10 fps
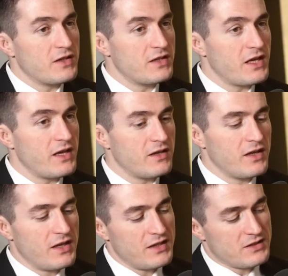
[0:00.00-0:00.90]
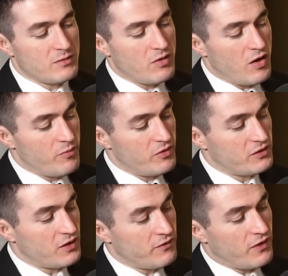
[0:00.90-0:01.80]
to day is somehow
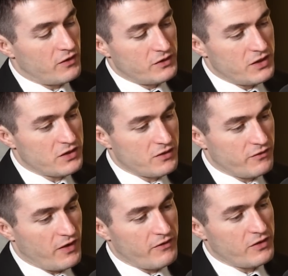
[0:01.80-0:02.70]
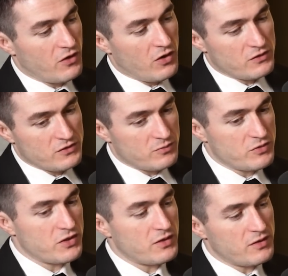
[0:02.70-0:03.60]
built on a foundation of having gone through some
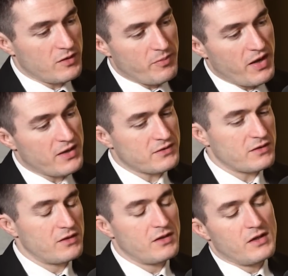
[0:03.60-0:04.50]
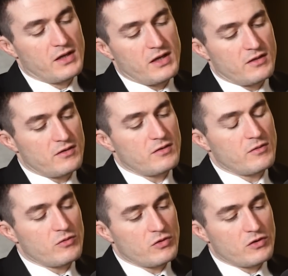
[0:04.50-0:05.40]
shit in the past. And
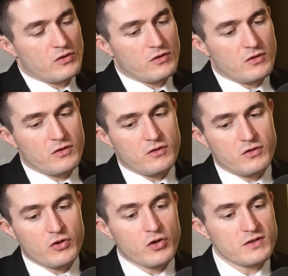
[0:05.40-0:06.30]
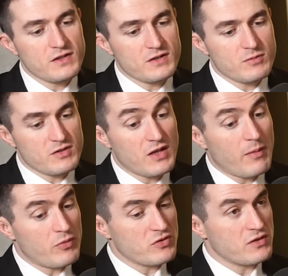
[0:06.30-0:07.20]
the current systems are
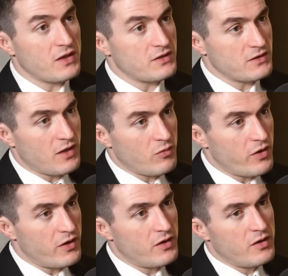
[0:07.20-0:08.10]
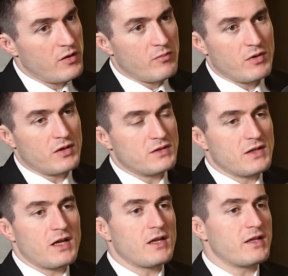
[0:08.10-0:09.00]
not personalized in that way. But
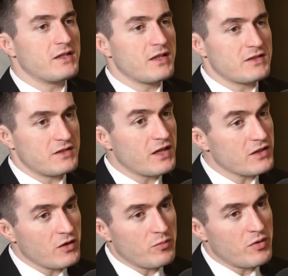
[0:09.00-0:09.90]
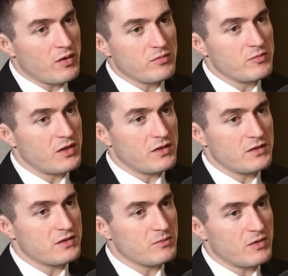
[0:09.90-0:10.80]
right. I think that's a technical problem,
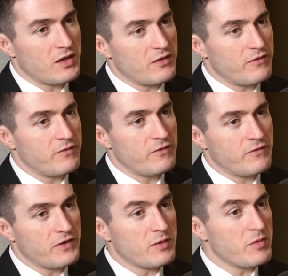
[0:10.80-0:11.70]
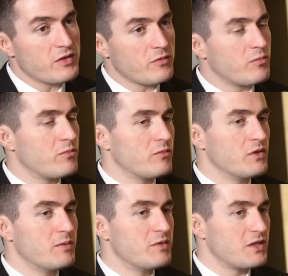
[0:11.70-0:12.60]
not some kind of fundamental
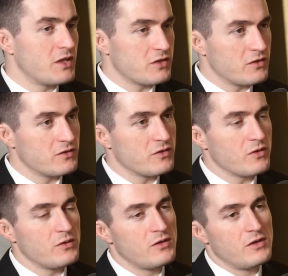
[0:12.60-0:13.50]
limitation. So